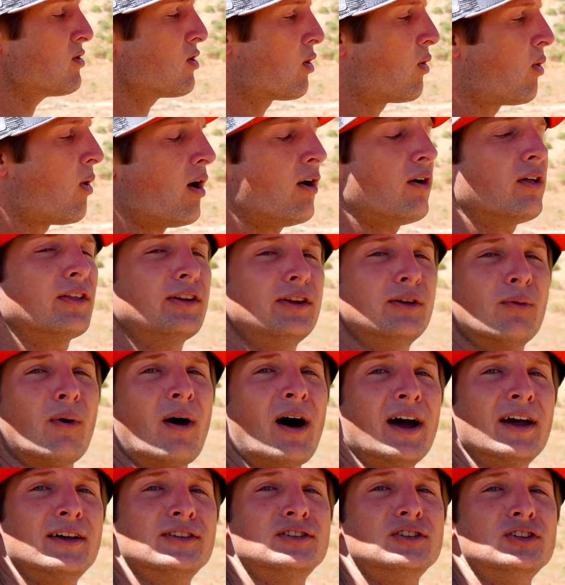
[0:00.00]

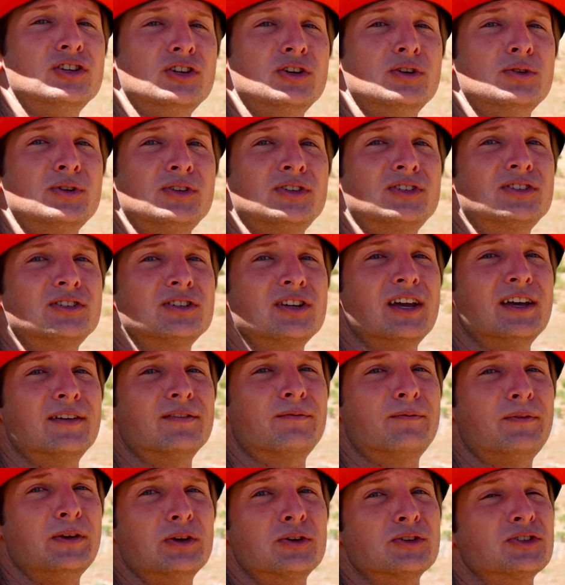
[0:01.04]
quality-wise in use, it
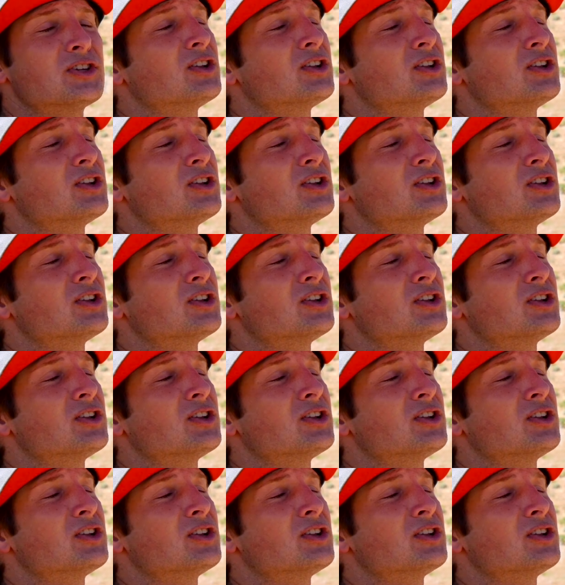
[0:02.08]
feels a